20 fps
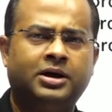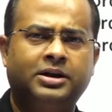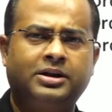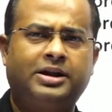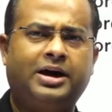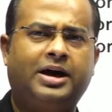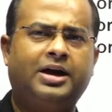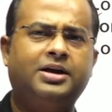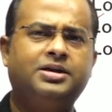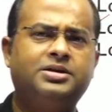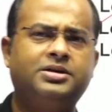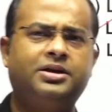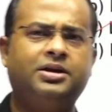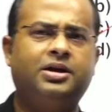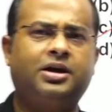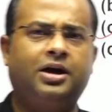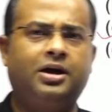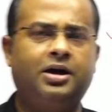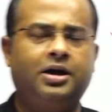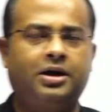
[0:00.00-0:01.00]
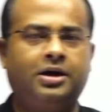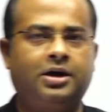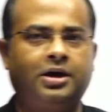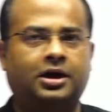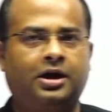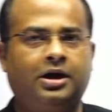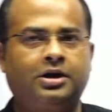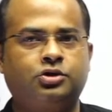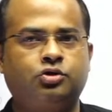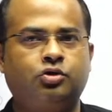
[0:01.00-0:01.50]
that is in
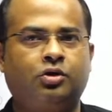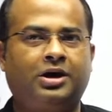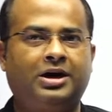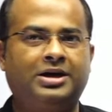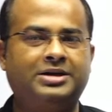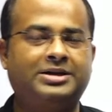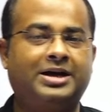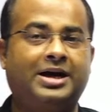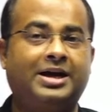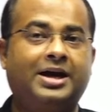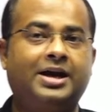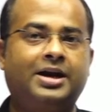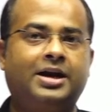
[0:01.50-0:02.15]
Karnataka. So Hazara